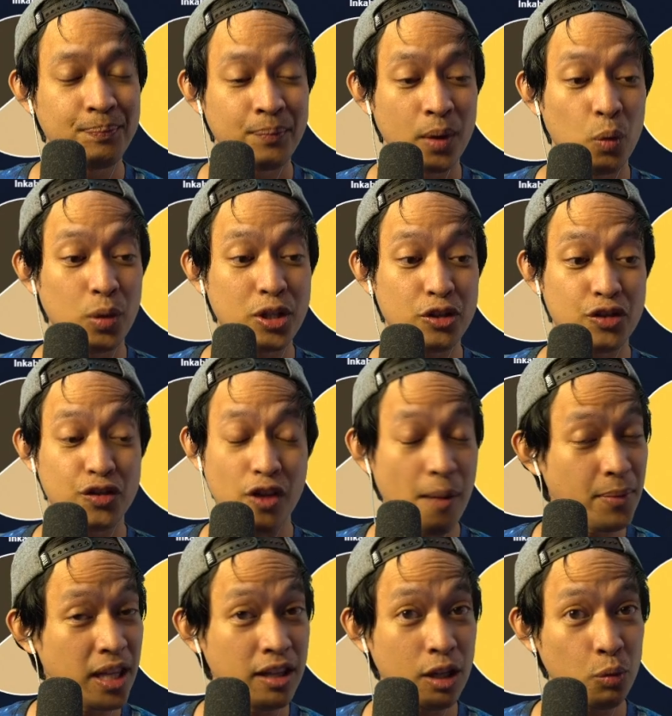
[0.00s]
which is
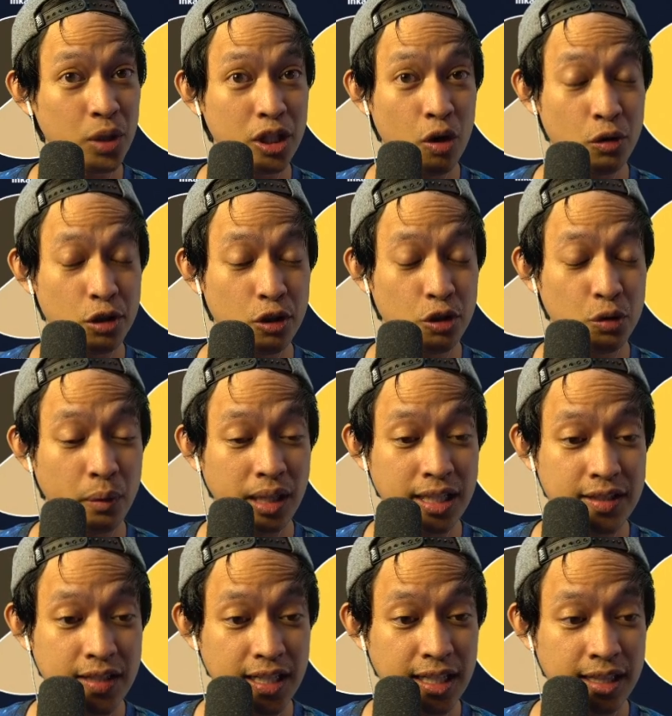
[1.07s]
something that we don't usually
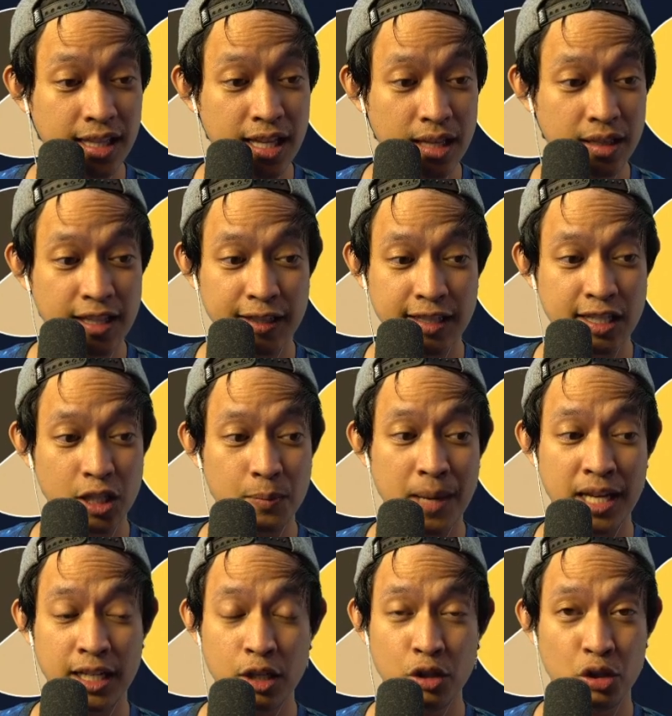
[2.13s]
see this
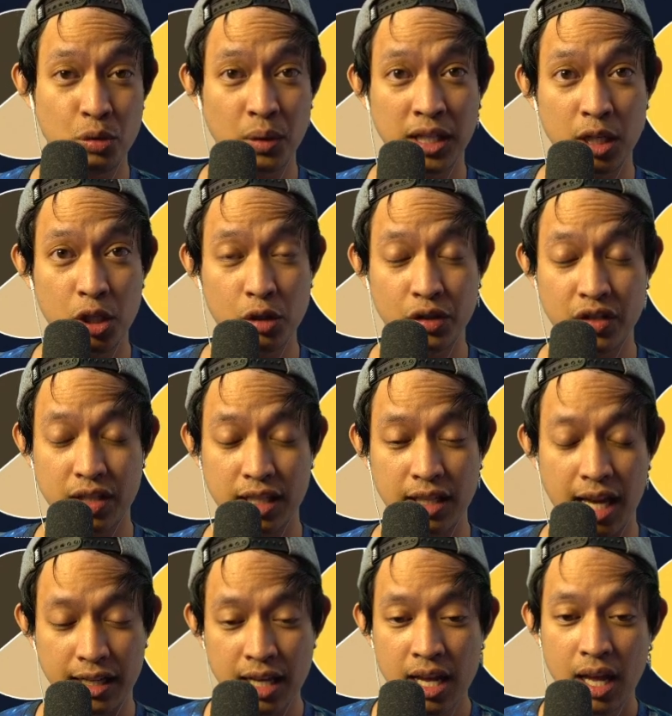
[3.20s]
many. Usually you'll see
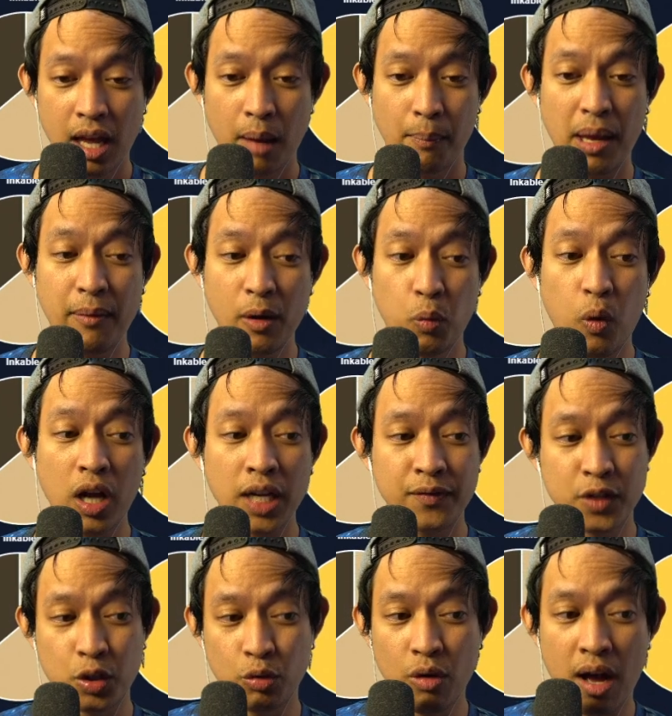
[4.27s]
like maybe 1 of
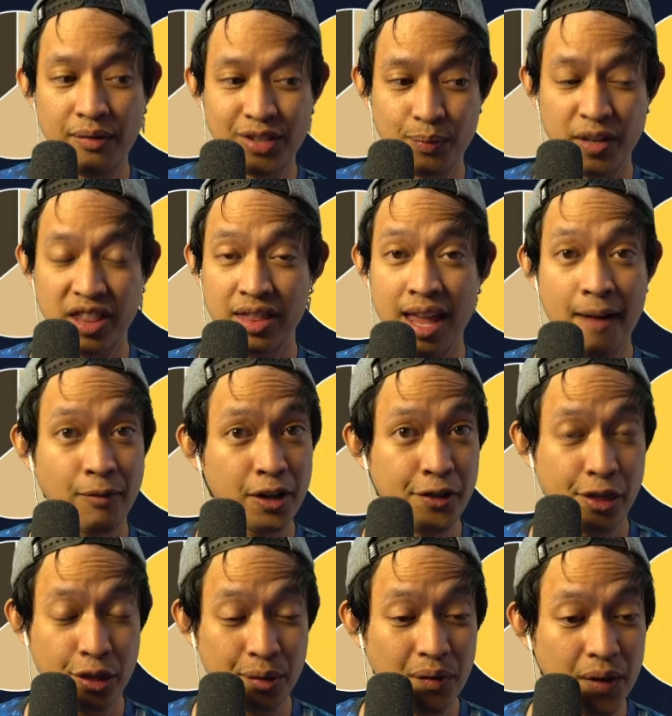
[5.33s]
2 ofs, but never
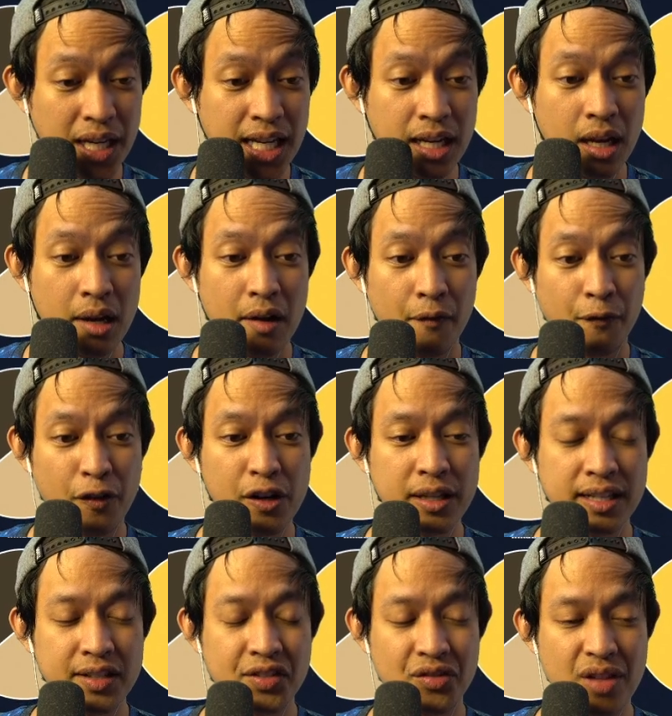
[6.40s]
3 for
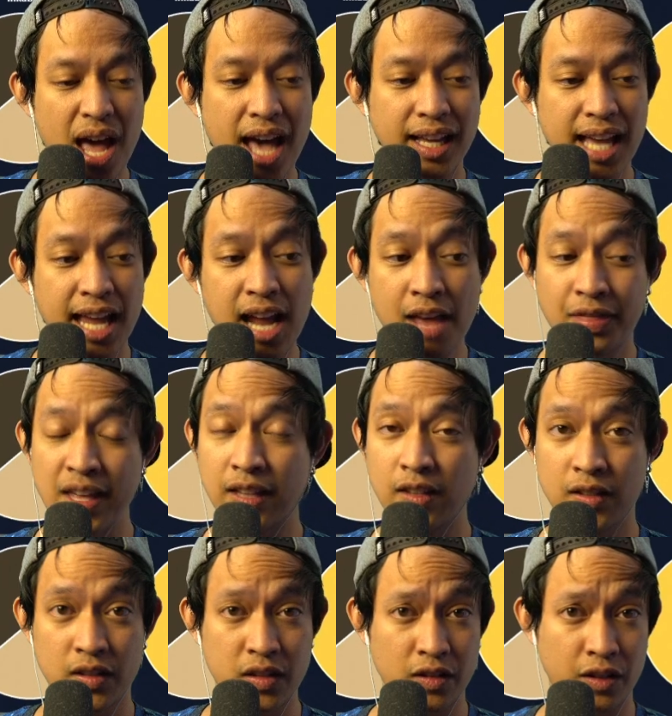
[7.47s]
this deck. And I think this
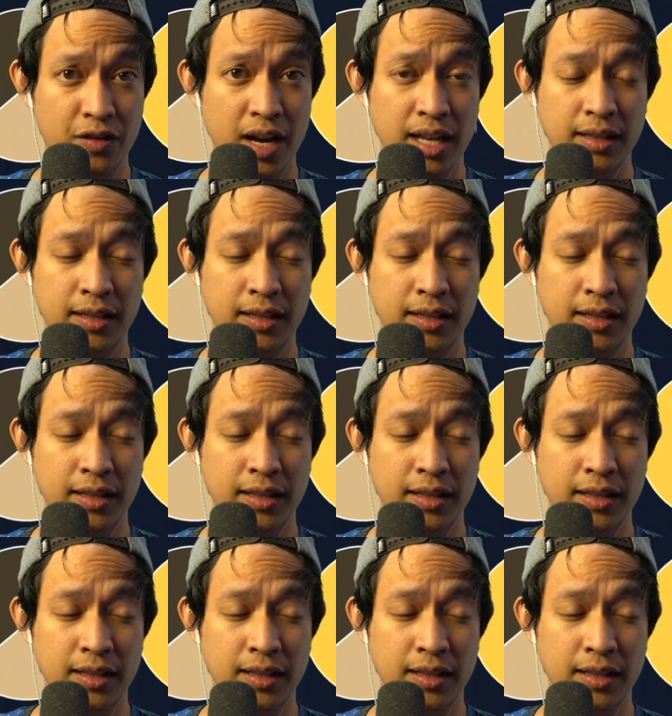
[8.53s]
is a great